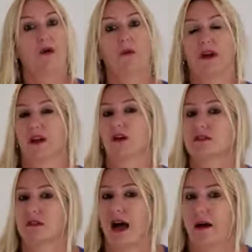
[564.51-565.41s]
What can
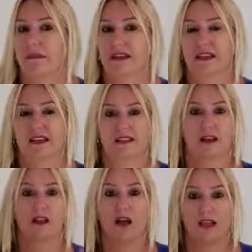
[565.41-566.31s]
also happen is
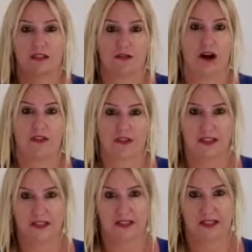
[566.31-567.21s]
a loss of
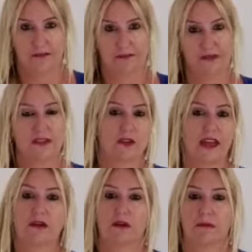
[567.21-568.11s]
authenticity. So
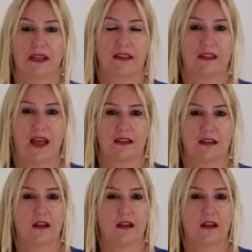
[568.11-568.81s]
that could mean that